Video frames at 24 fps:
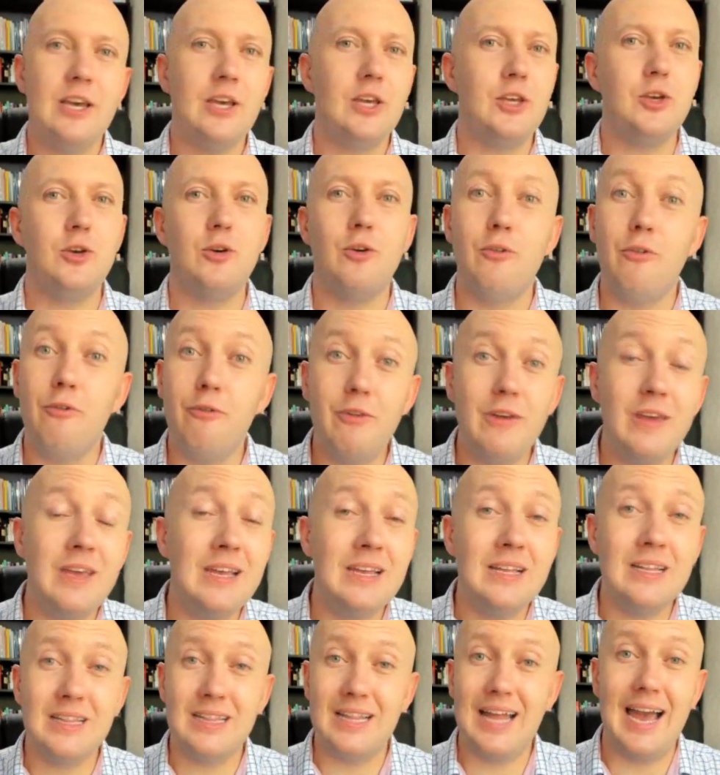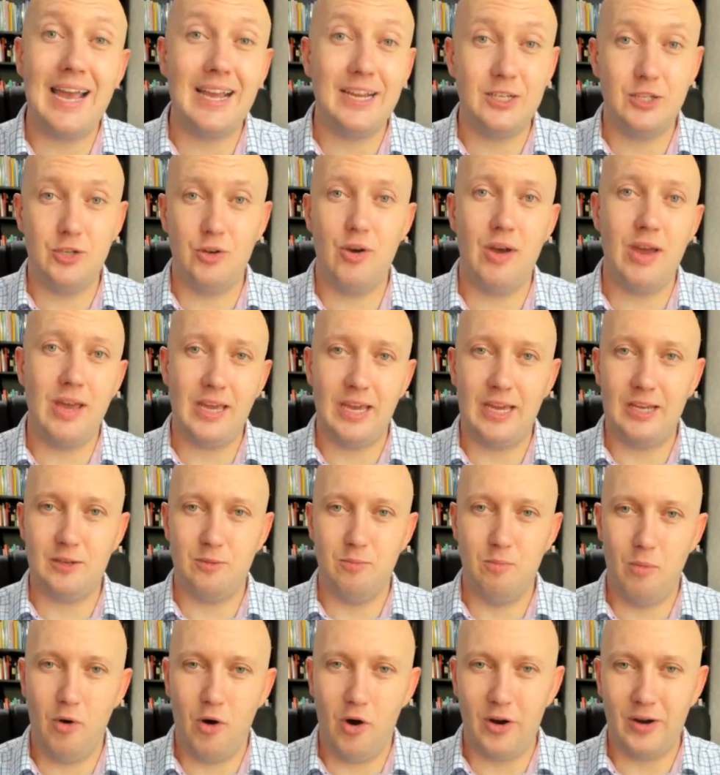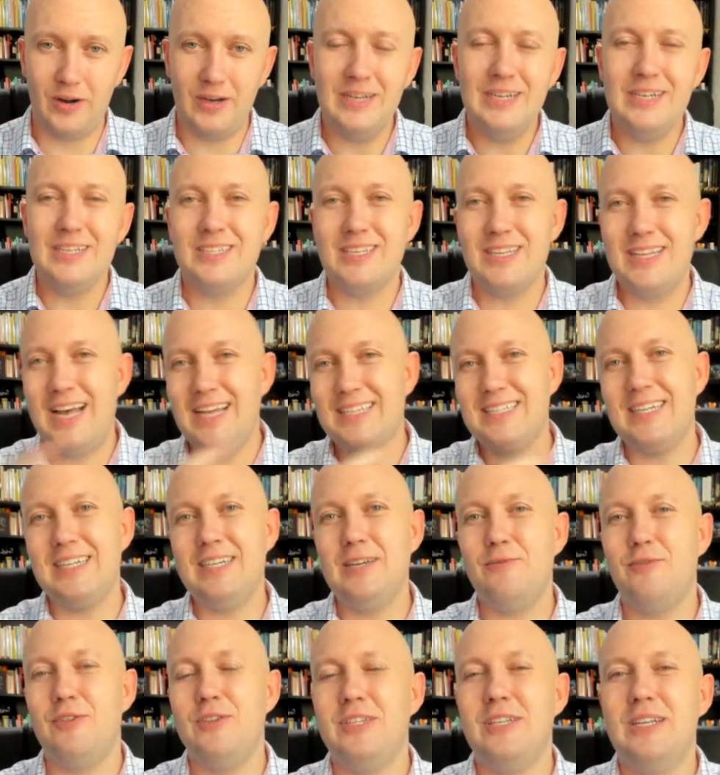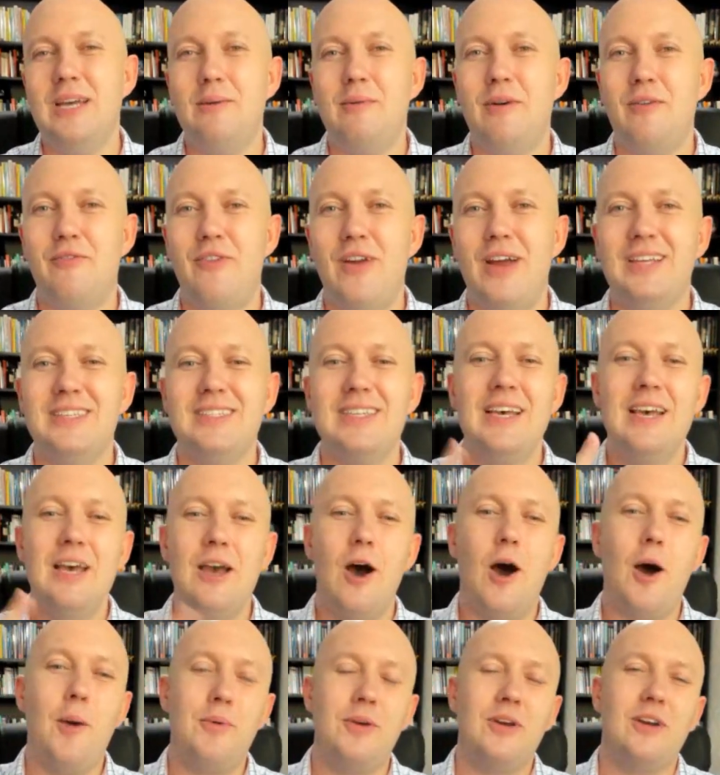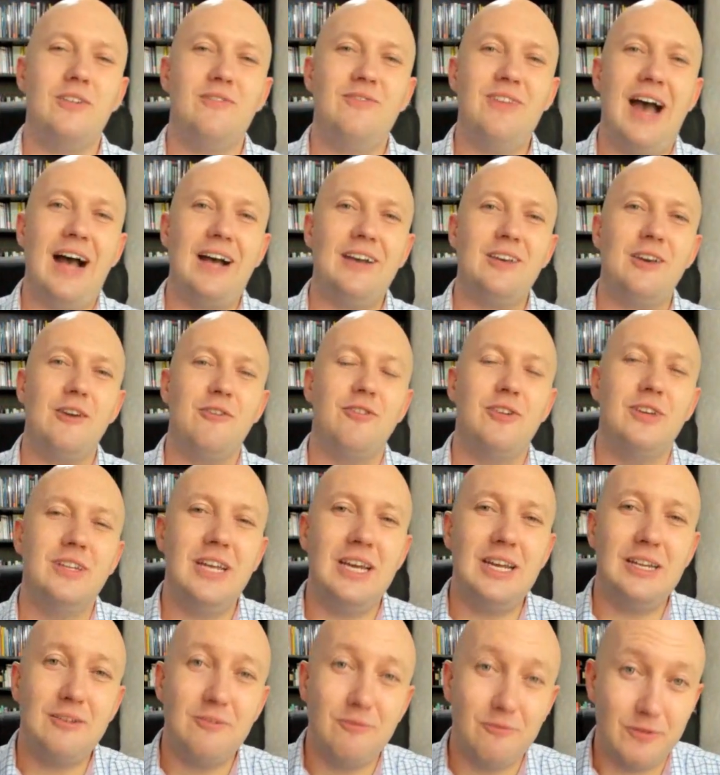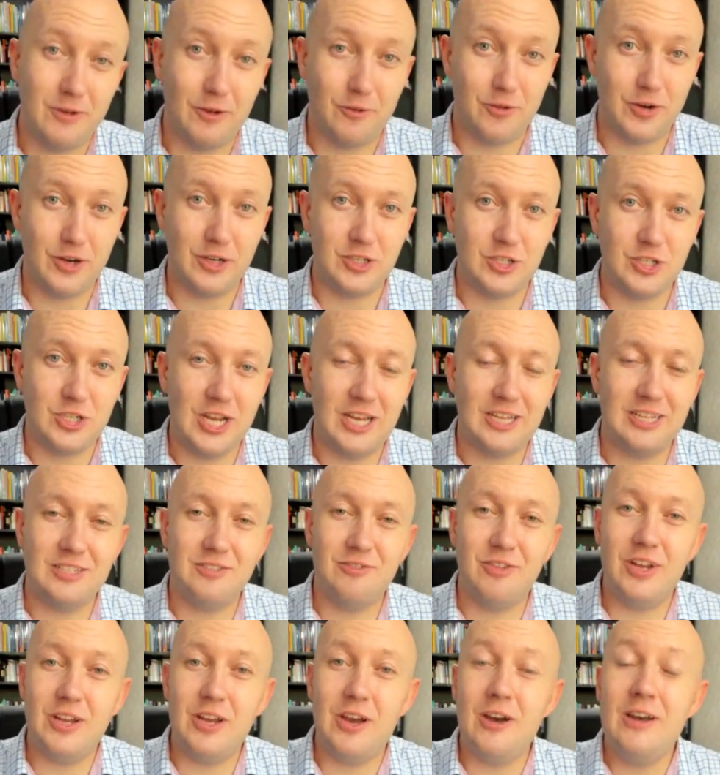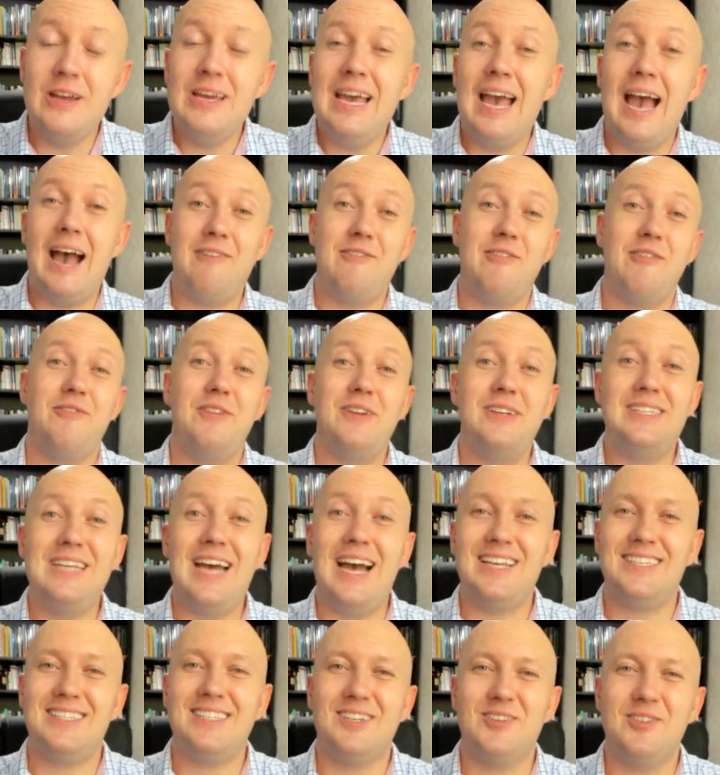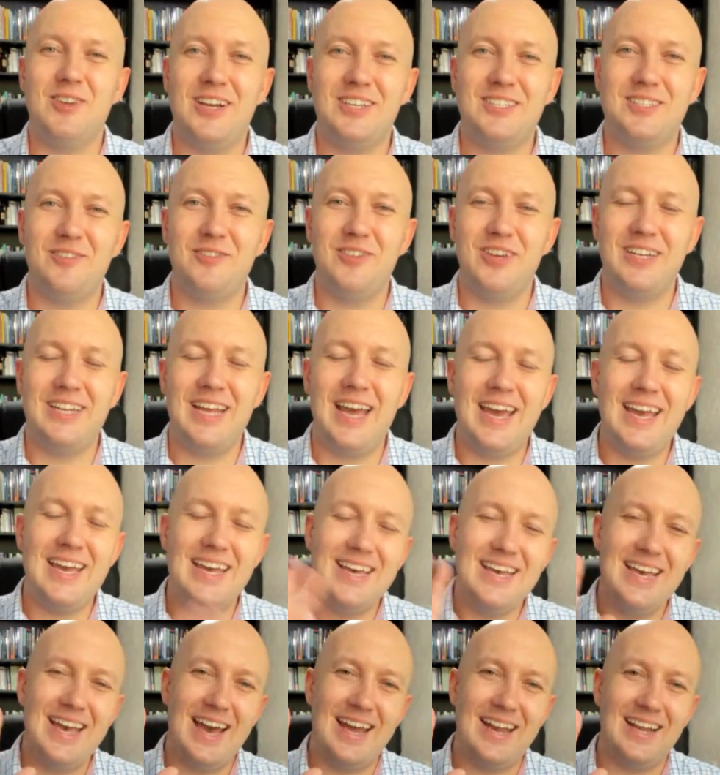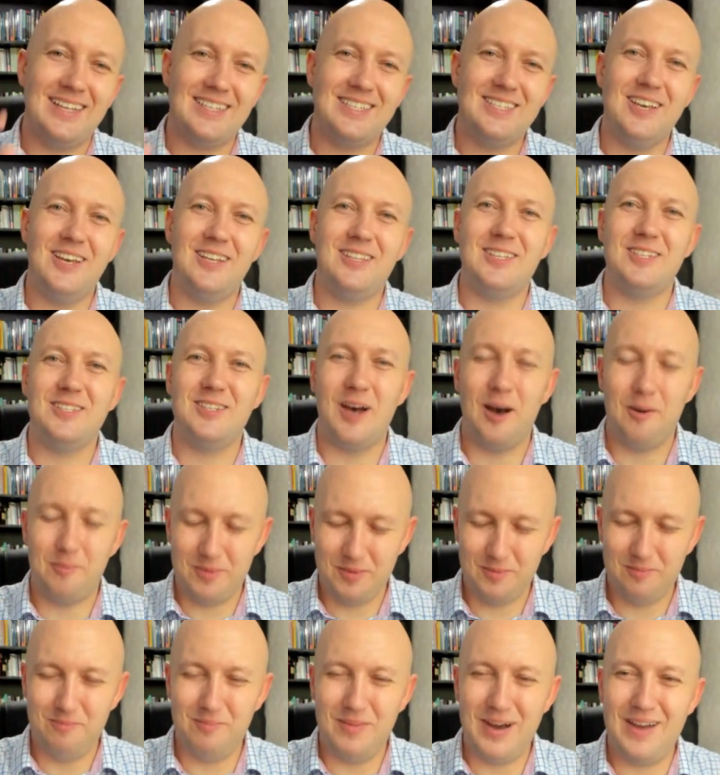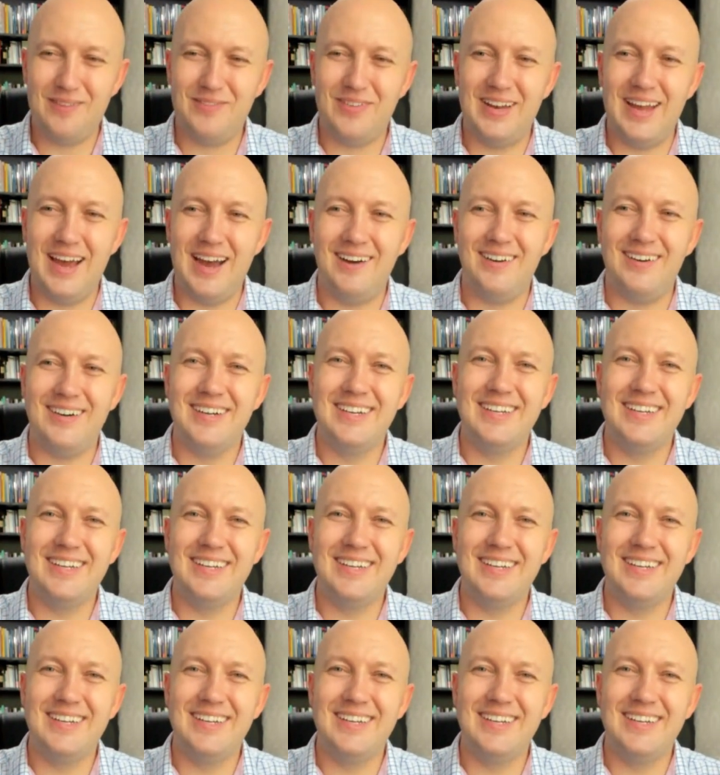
you'll feel like doing it more. So that's the tip for today, my friends. Hope you got value. If you did, feel free to share this video. Have a fantastic rest of your day, and I'll see you at the top. Bye for now.